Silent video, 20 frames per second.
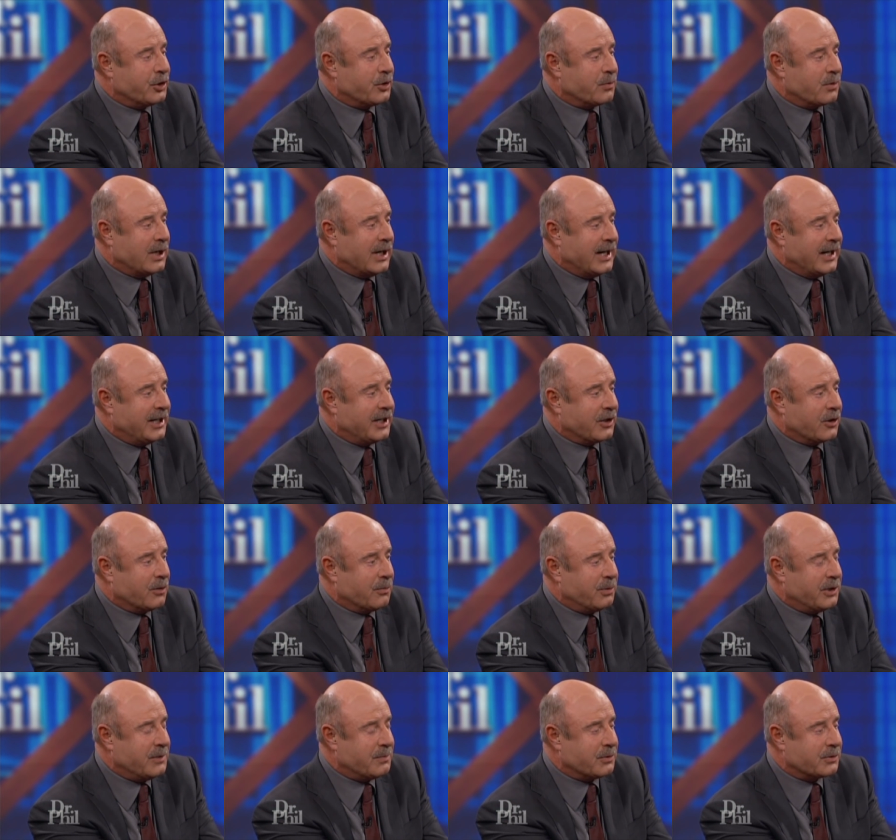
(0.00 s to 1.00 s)
You're riding
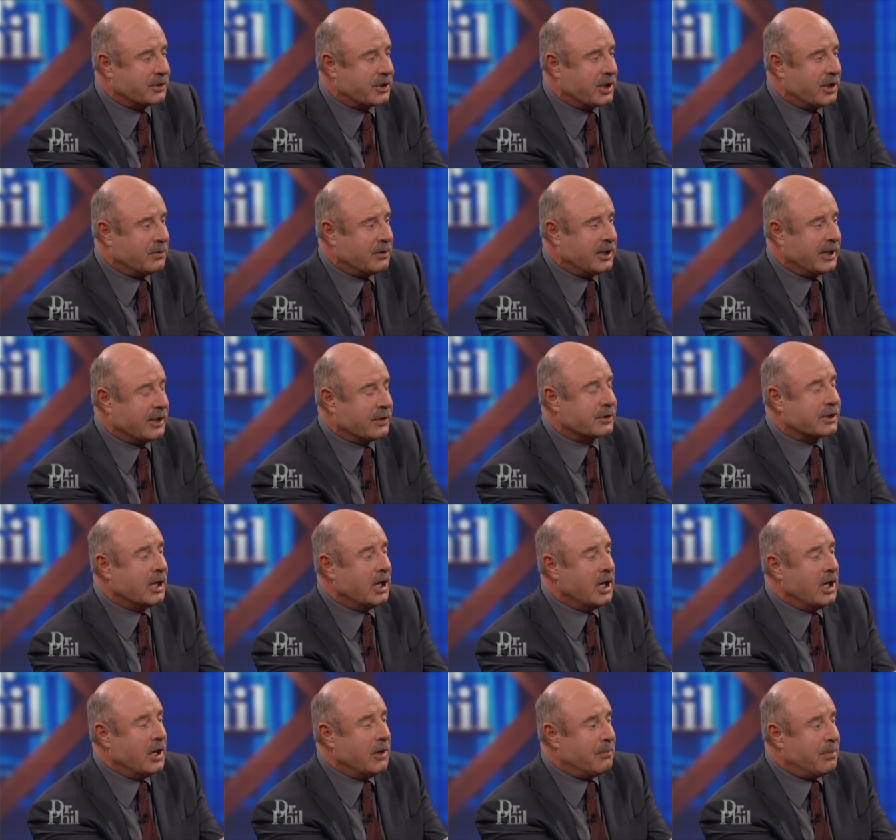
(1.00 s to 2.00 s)
on people's coattails.
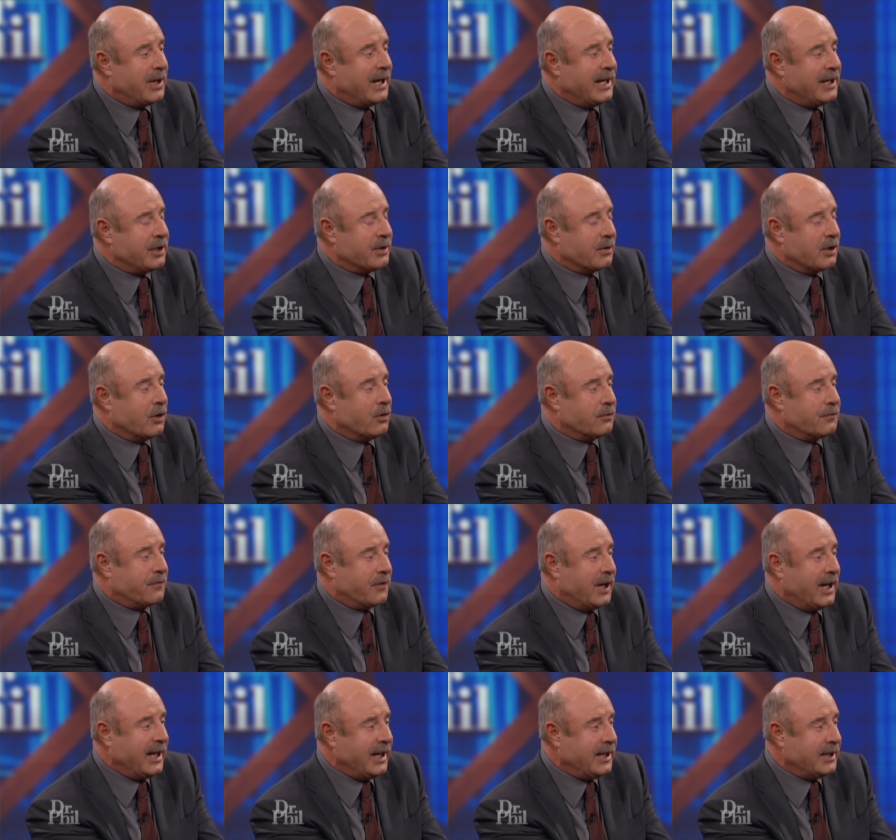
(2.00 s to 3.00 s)
Pay your own
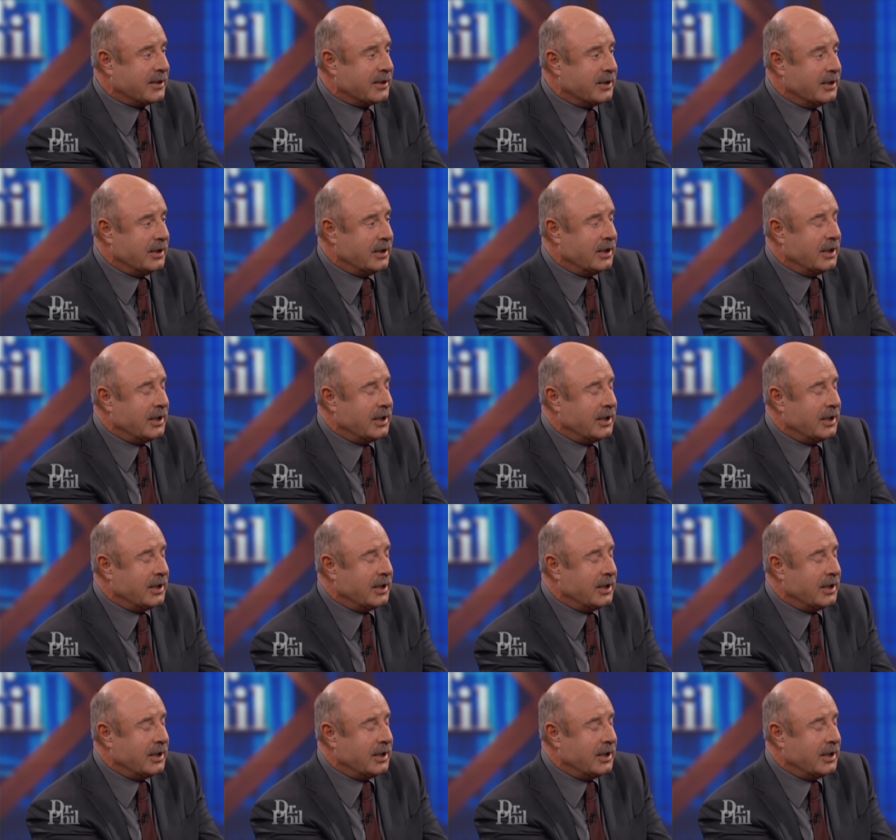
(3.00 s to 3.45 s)
freight.